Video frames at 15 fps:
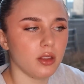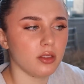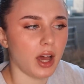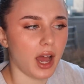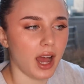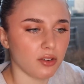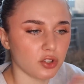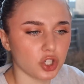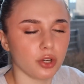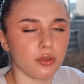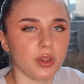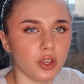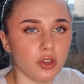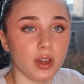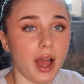that have
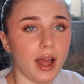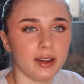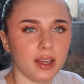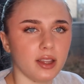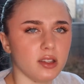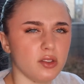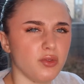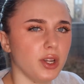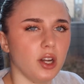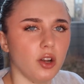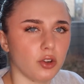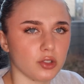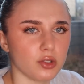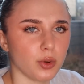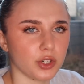shown that you can get these really
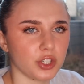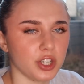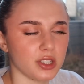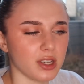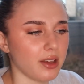long swatches.